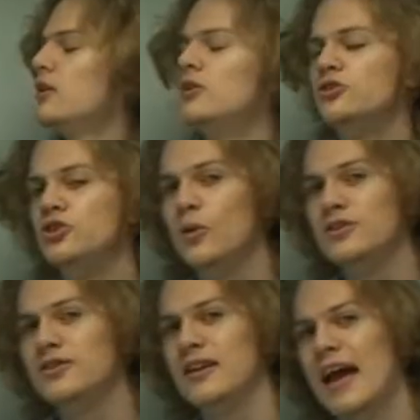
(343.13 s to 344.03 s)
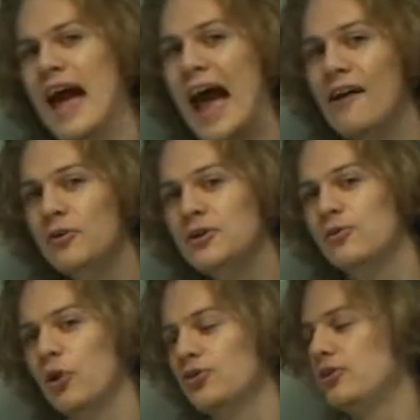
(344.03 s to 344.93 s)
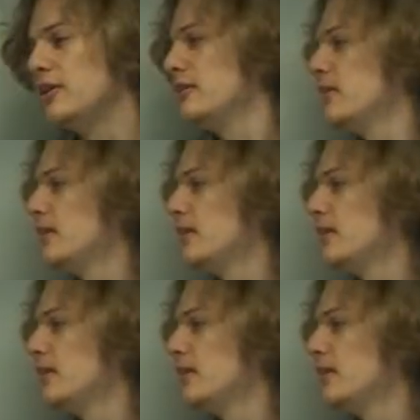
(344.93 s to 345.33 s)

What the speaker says: so its average velocity